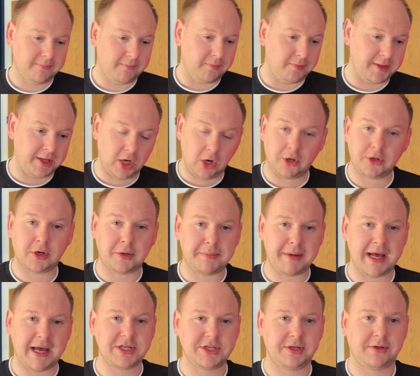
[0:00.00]
the Honor
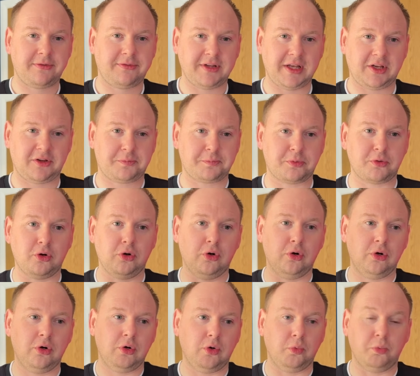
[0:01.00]
Magic 6
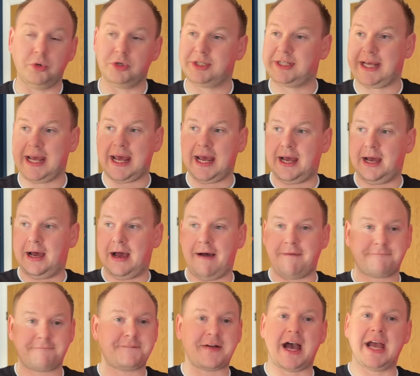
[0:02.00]
Pro would get a
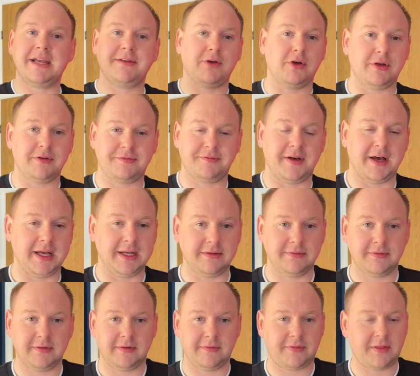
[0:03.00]
5 out of
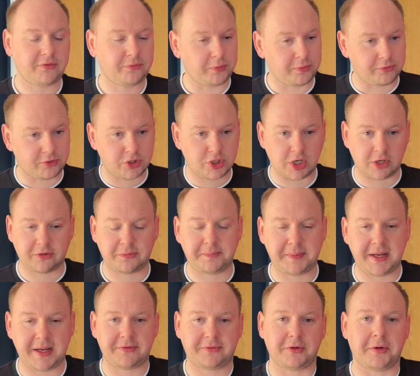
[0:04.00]
5 if this was just
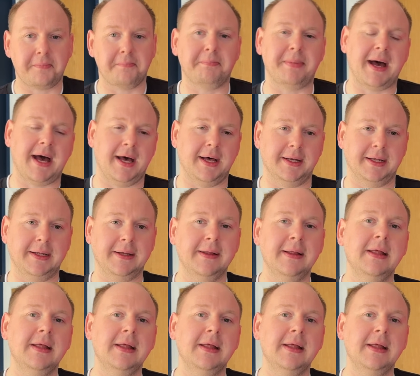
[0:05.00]
based on battery.